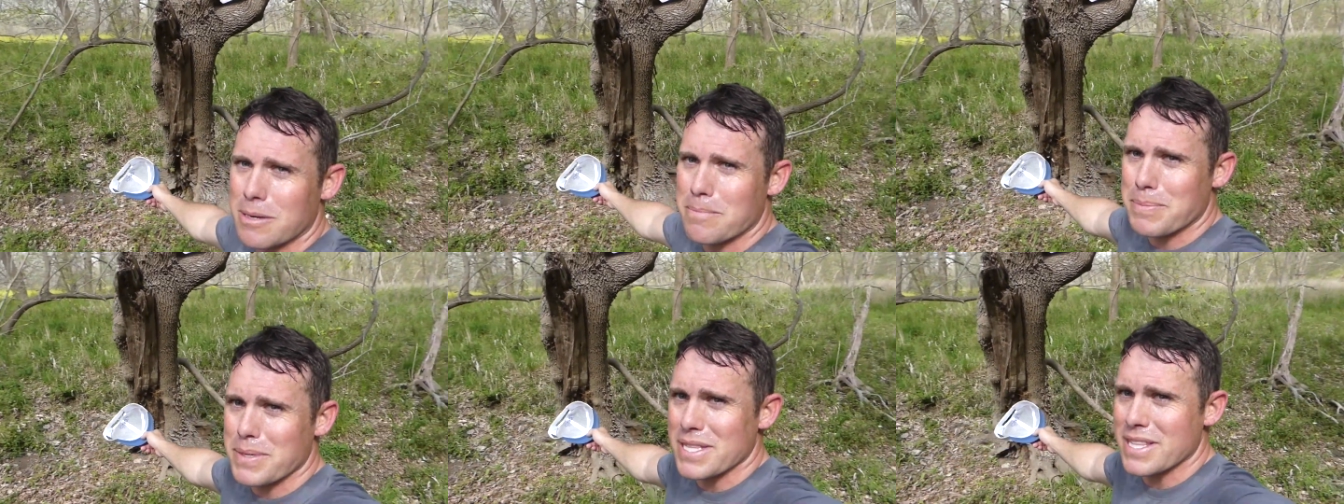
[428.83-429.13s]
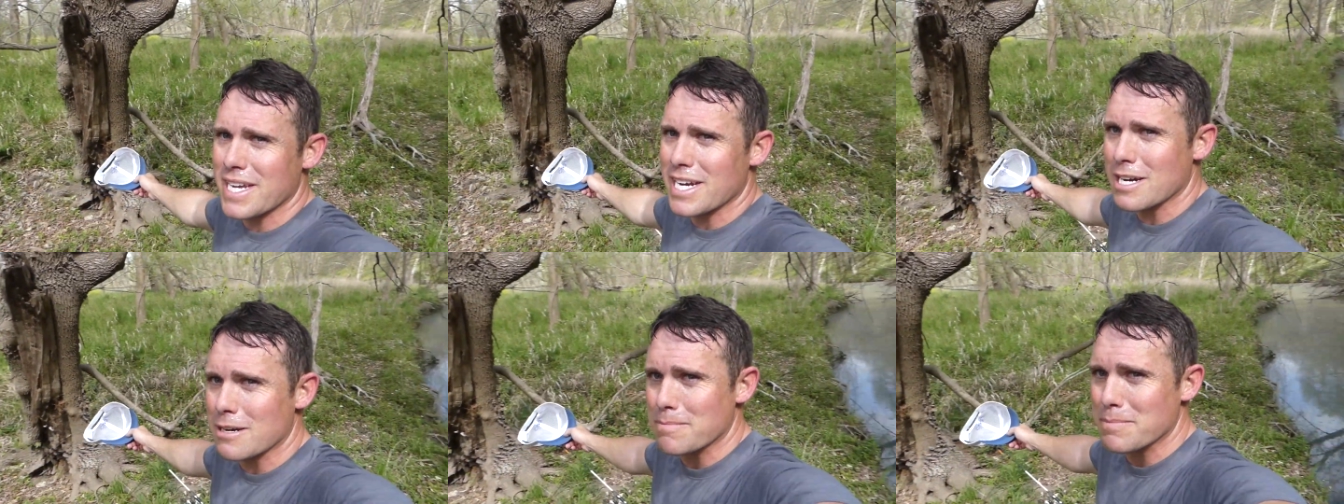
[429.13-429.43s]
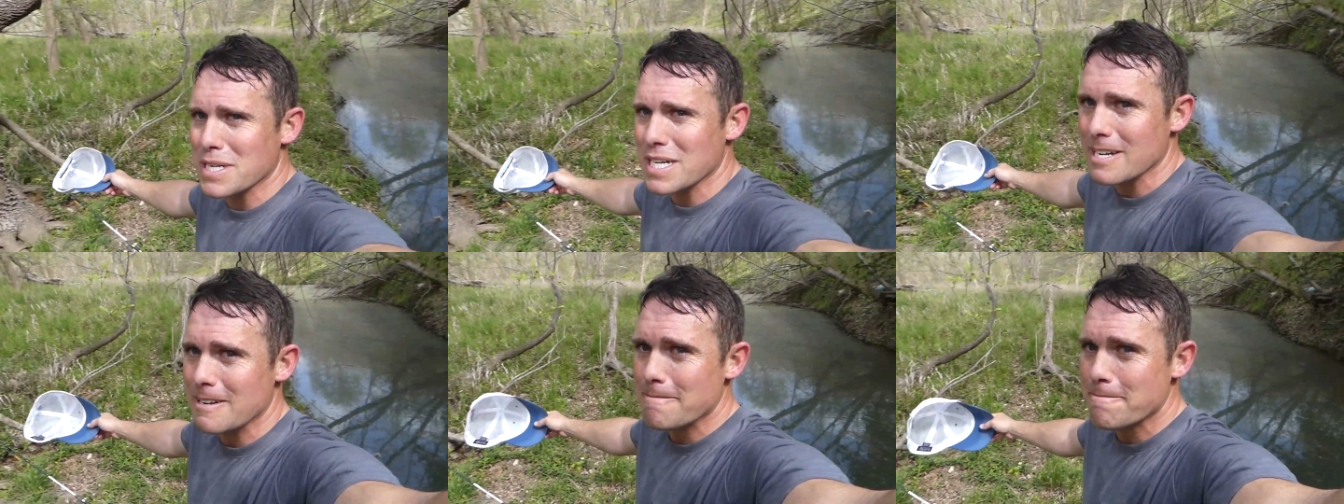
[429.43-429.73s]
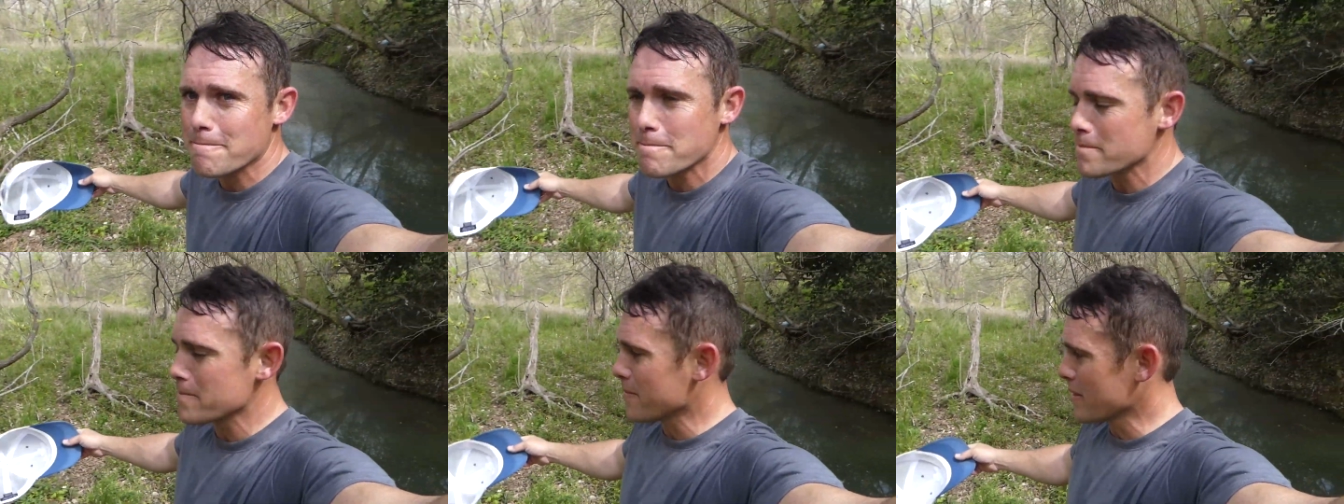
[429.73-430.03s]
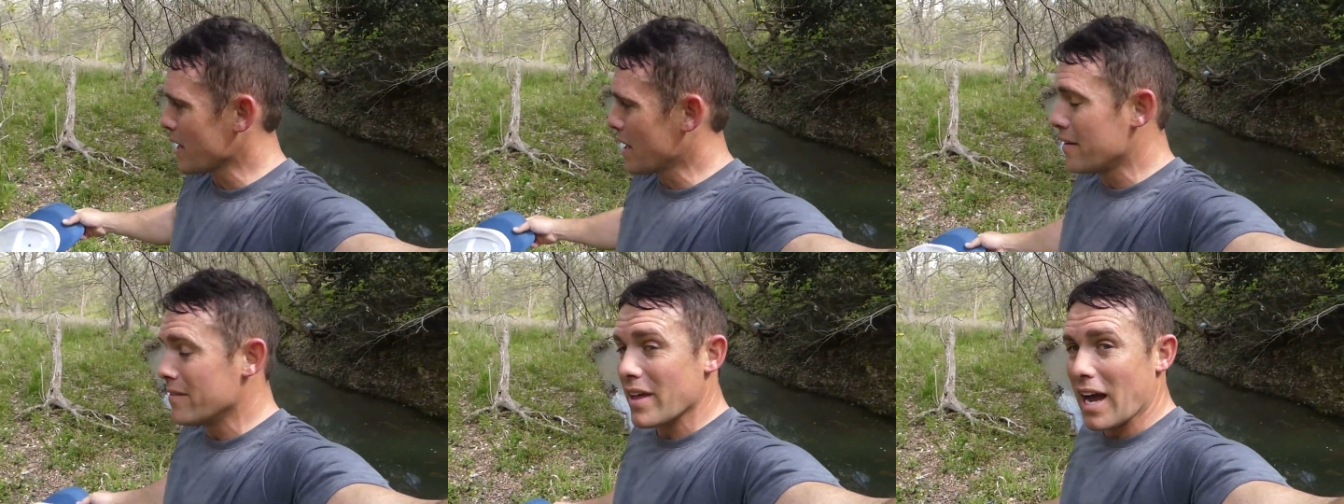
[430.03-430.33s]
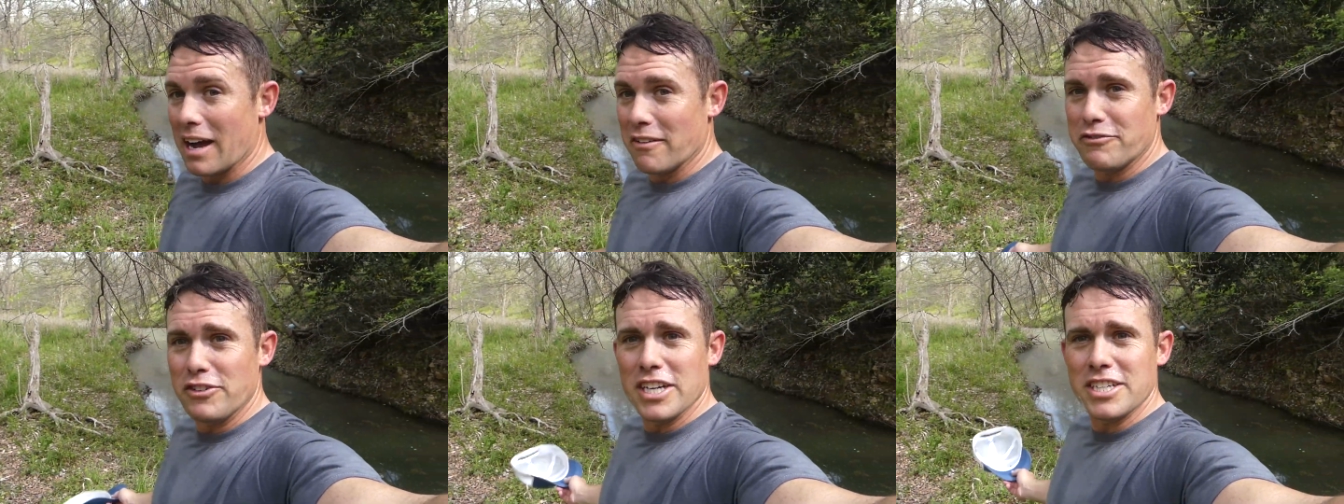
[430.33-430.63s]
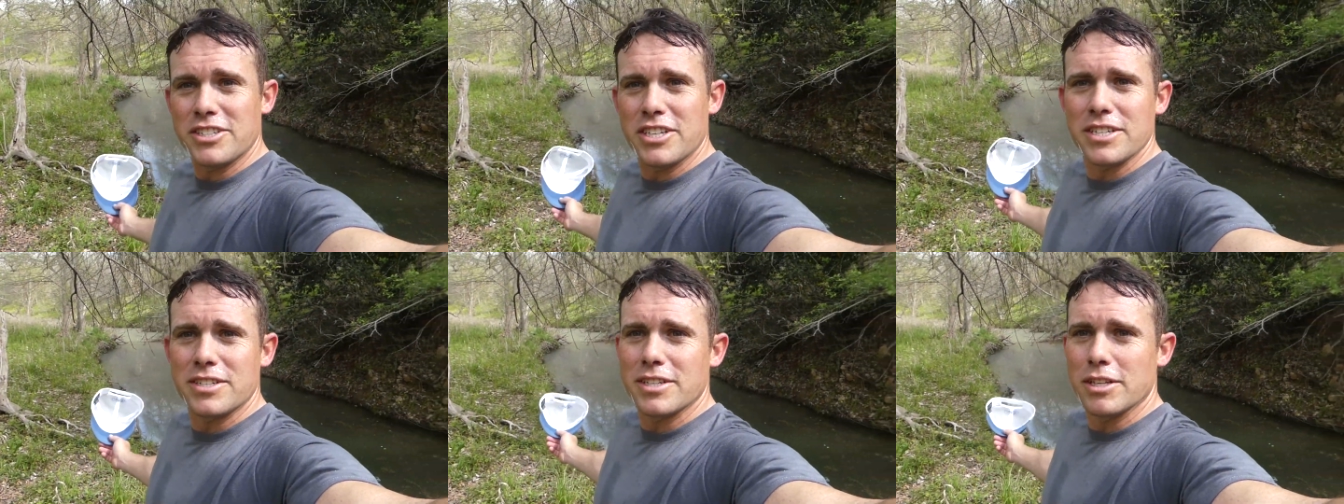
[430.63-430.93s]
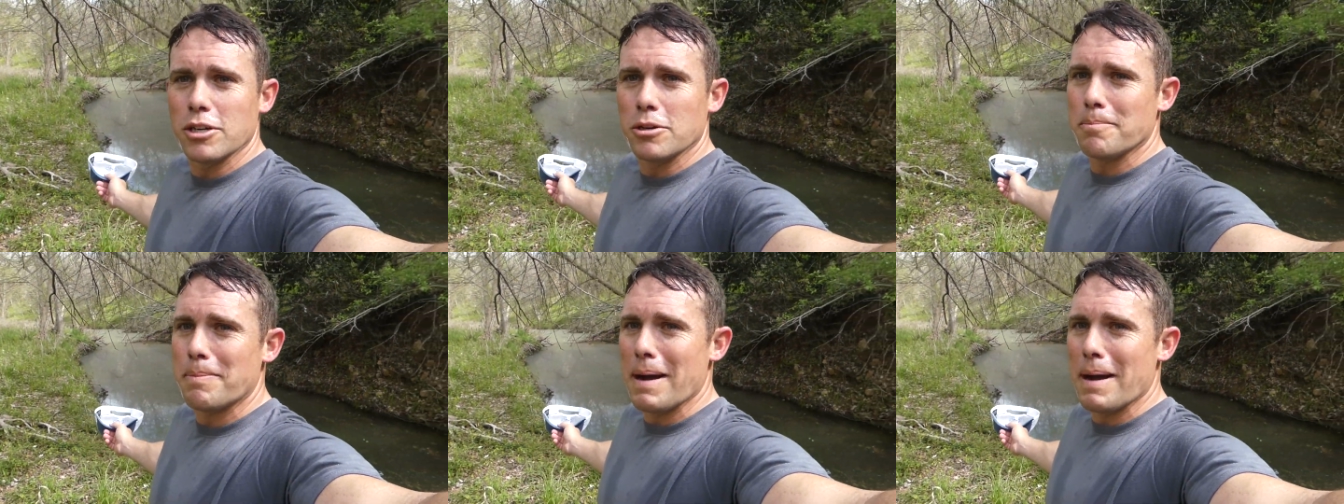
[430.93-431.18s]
up in there. But I fished this little